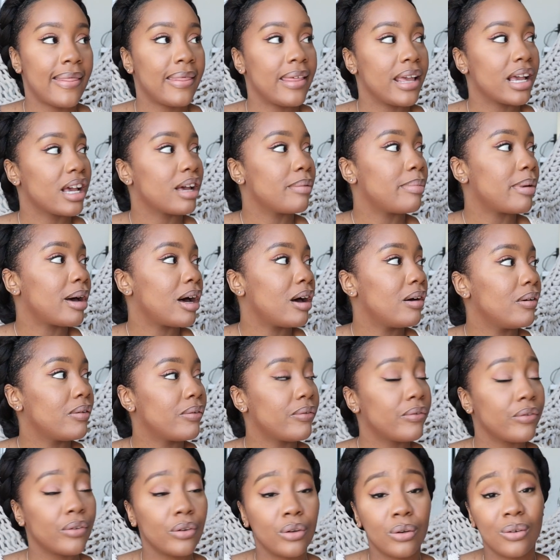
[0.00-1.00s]
Think about
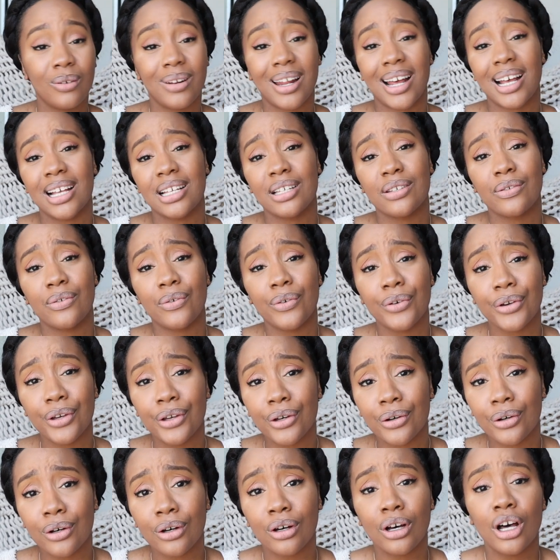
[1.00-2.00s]
food as
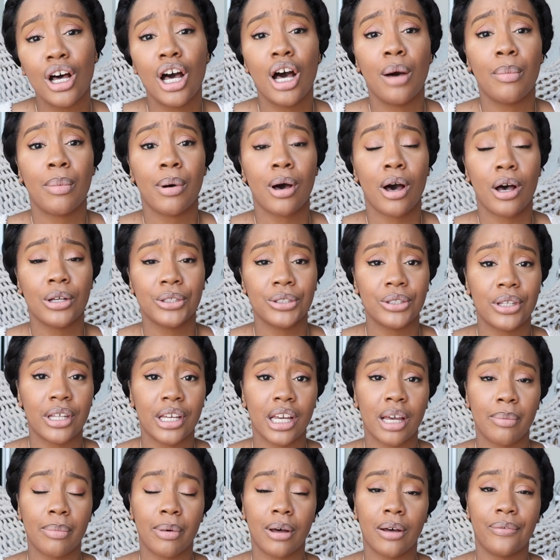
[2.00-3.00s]
fuel, but also
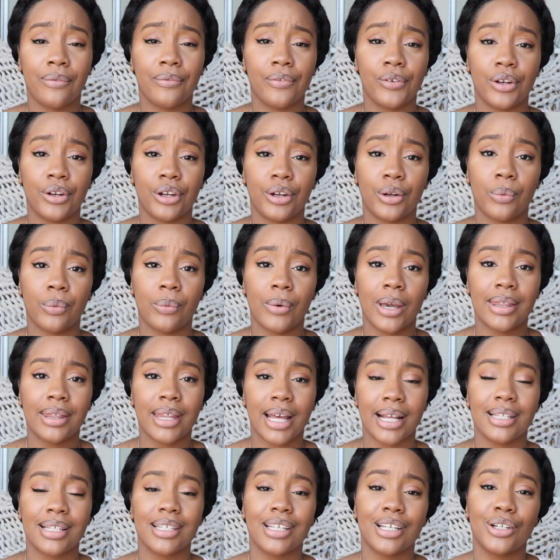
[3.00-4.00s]
think about food in a way
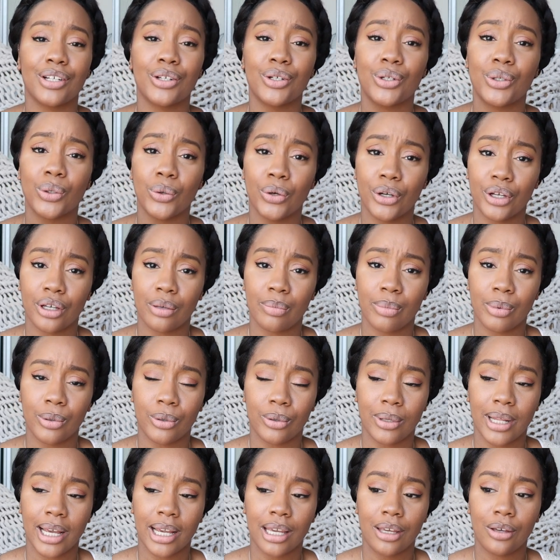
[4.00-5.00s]
that's
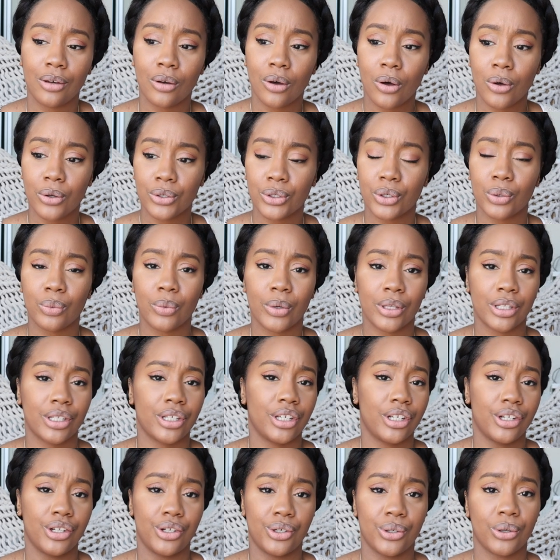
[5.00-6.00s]
enjoyable. Like, you also want
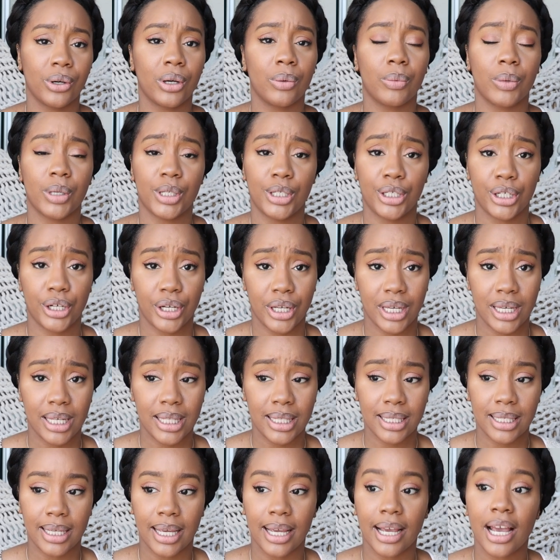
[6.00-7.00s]
to enjoy what you're
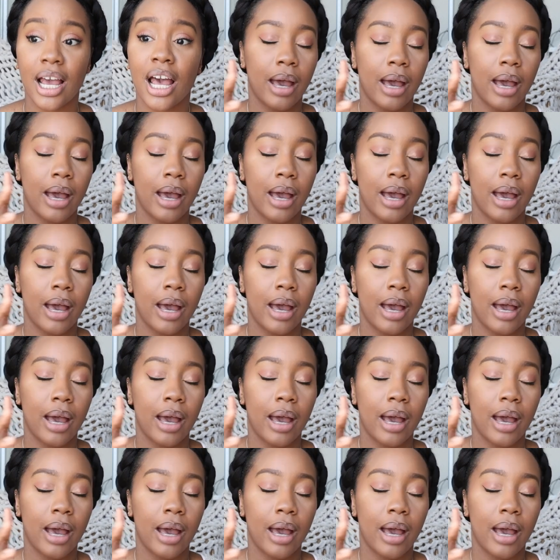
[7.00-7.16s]
eating.